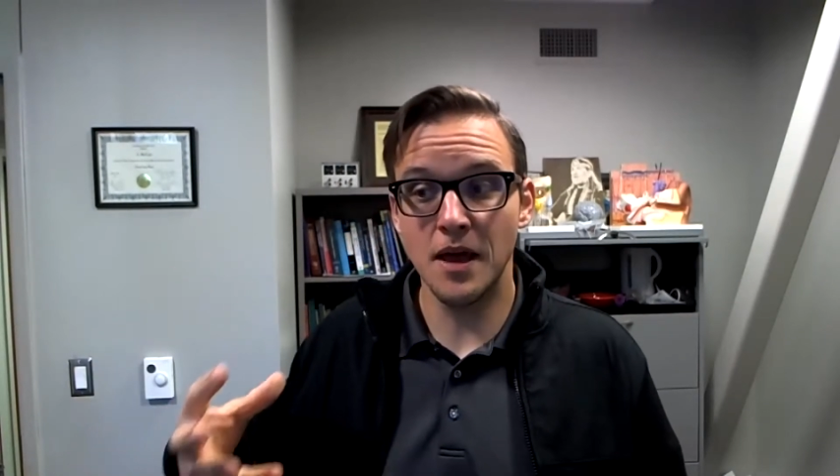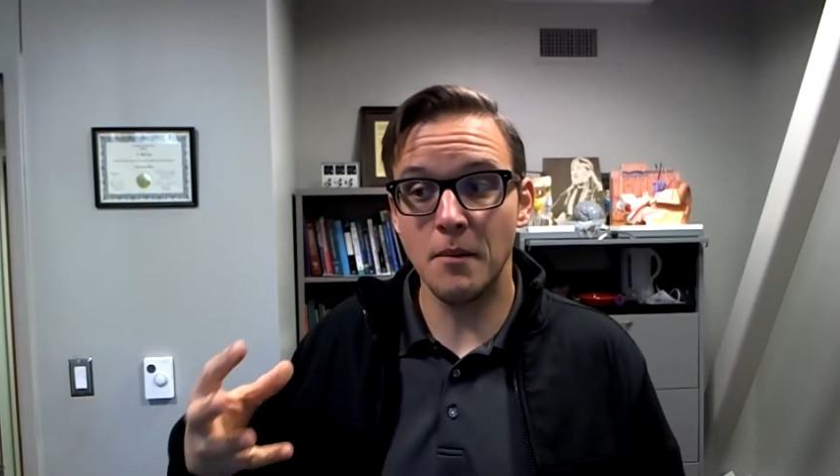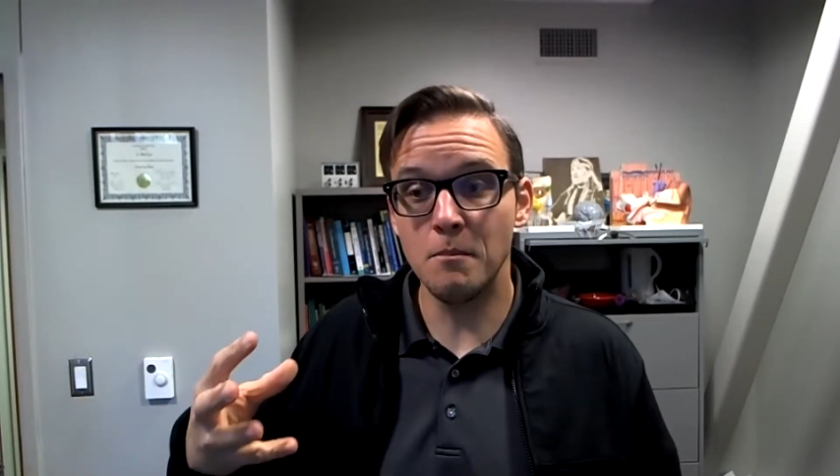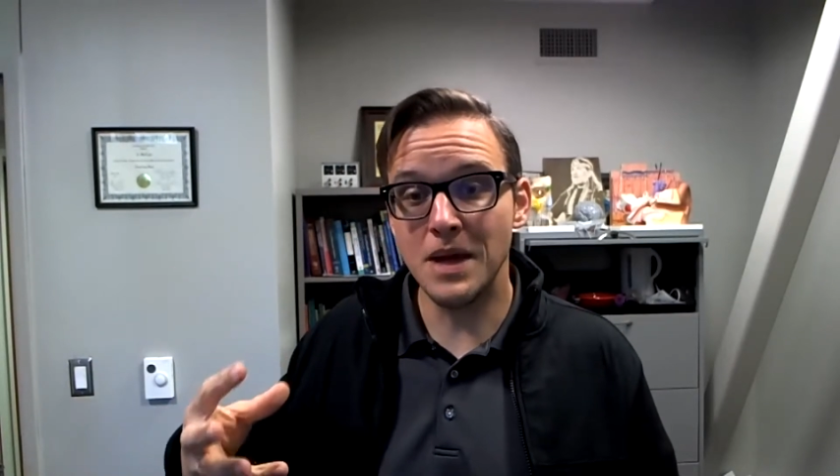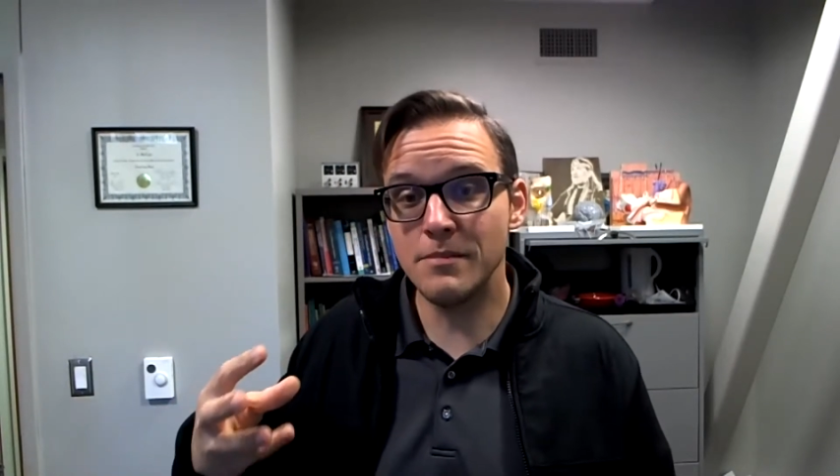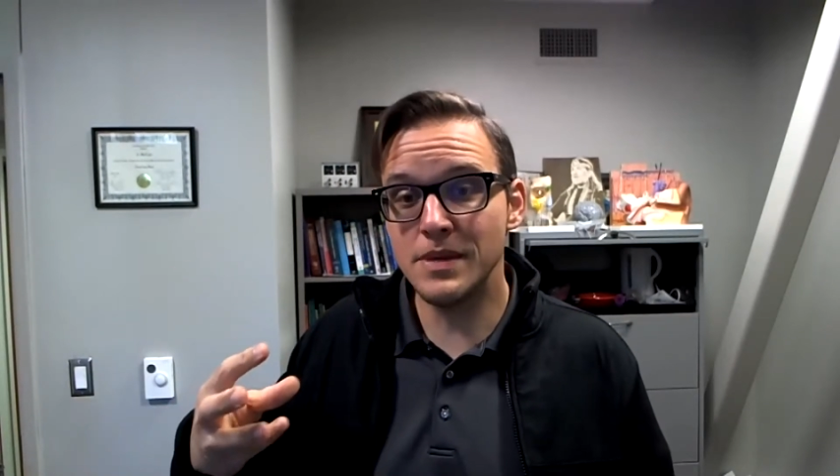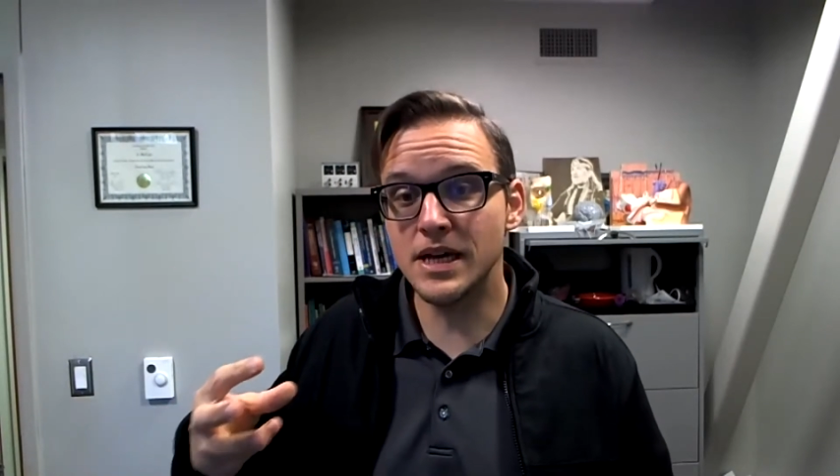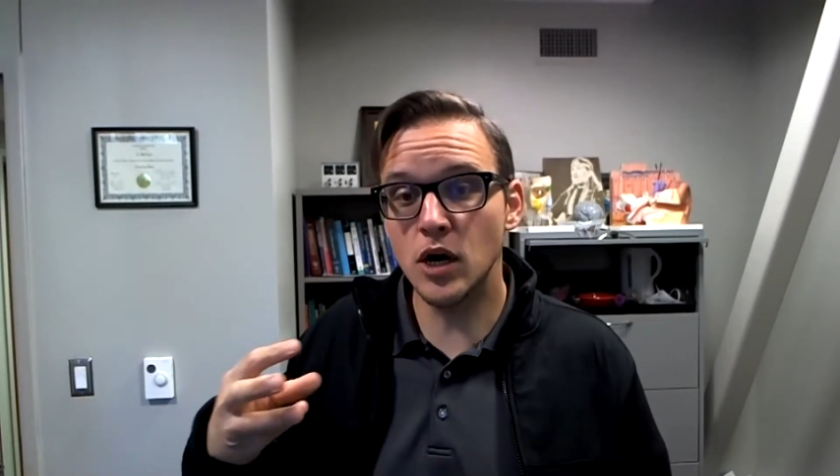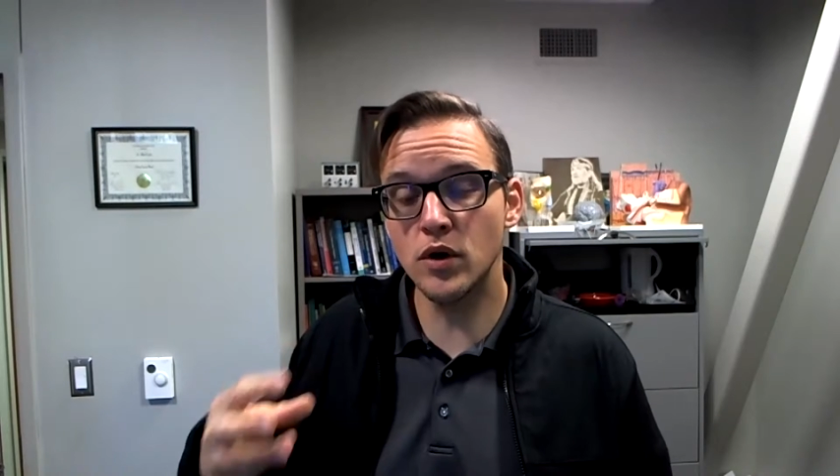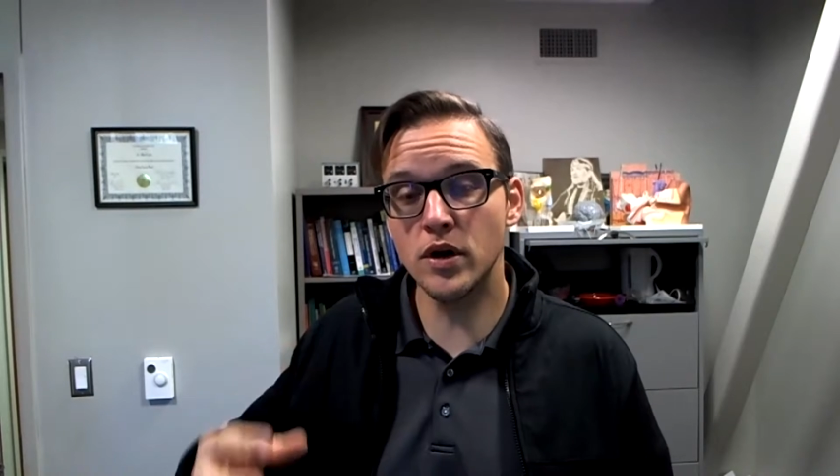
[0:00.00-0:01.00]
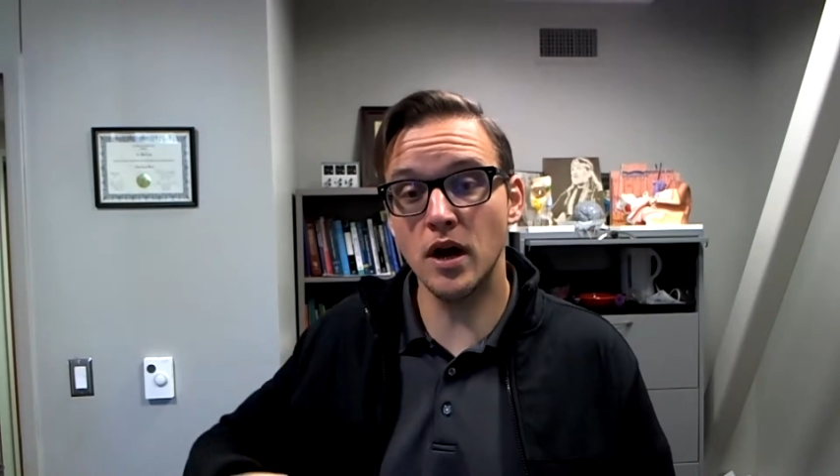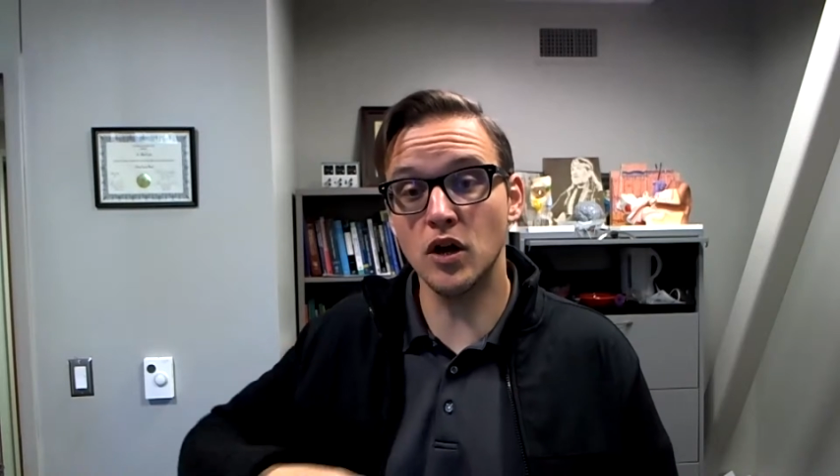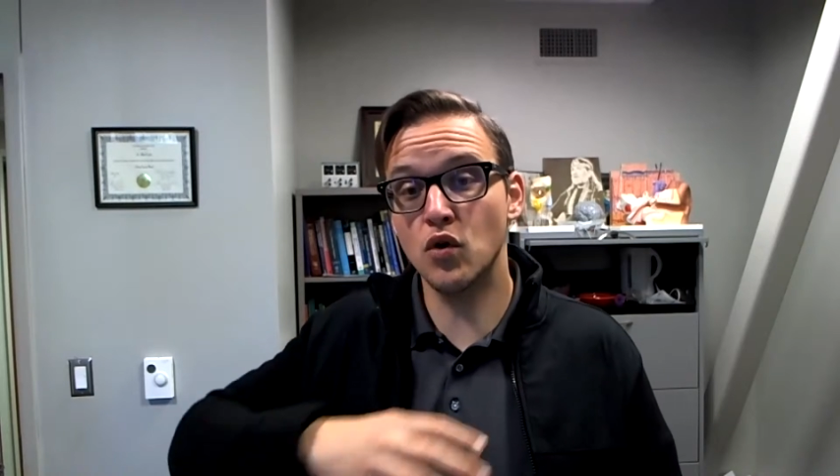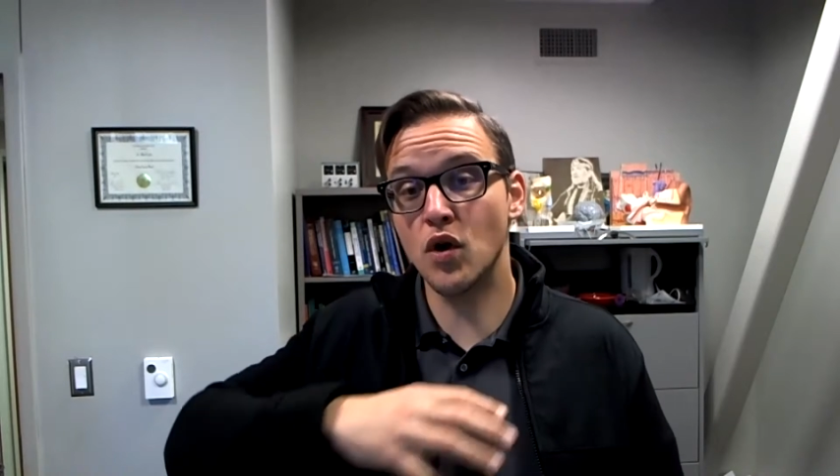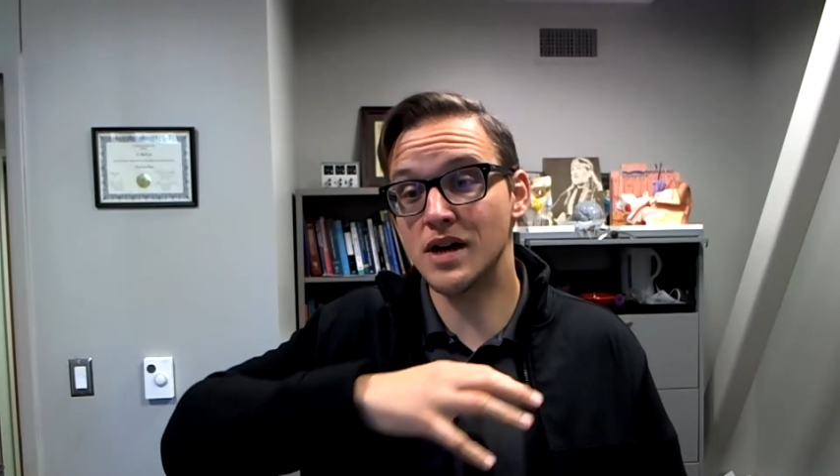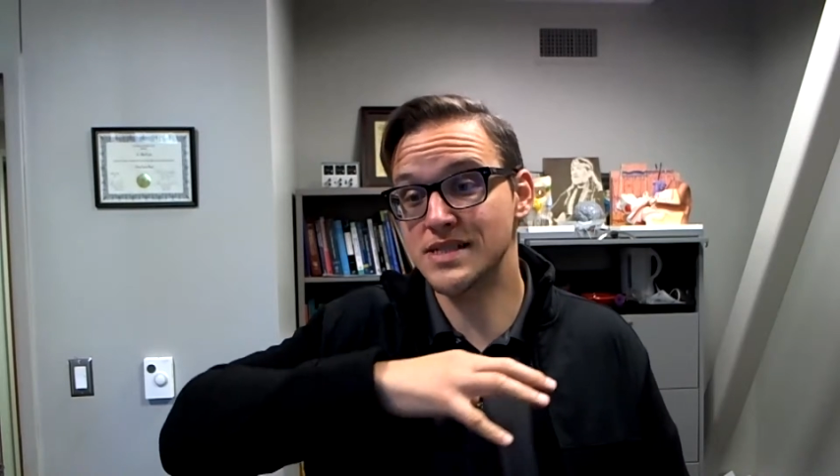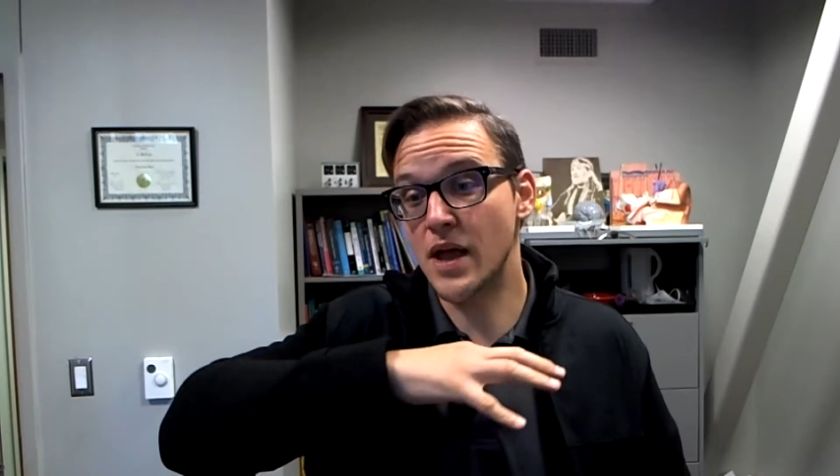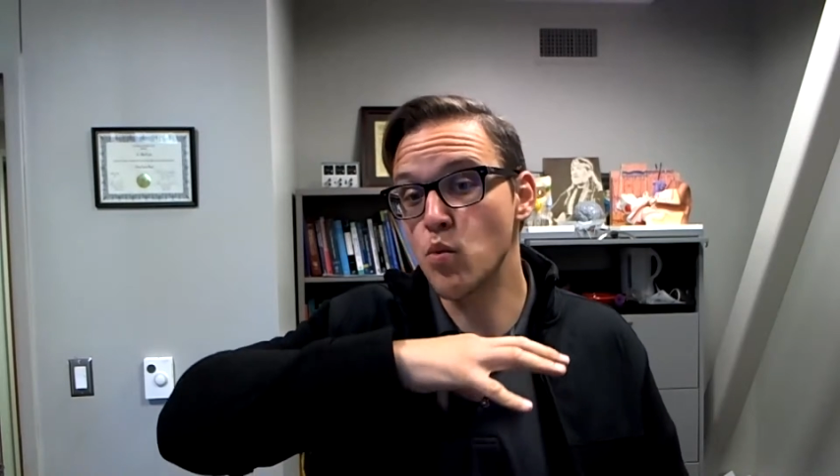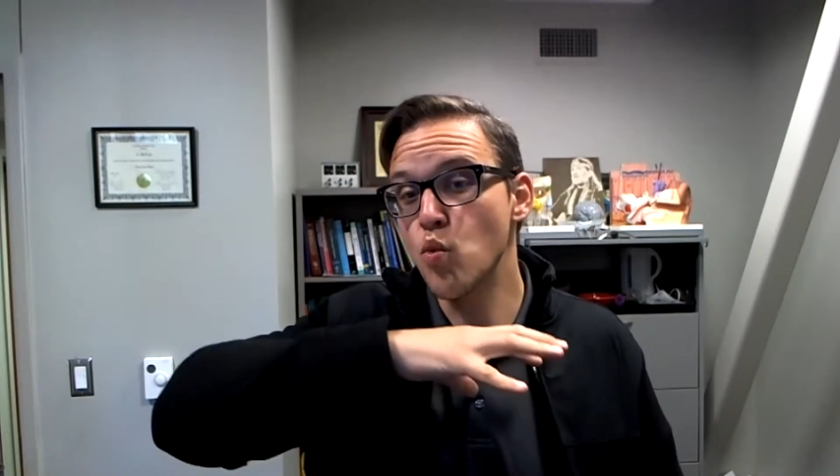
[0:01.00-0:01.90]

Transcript: may be coded across a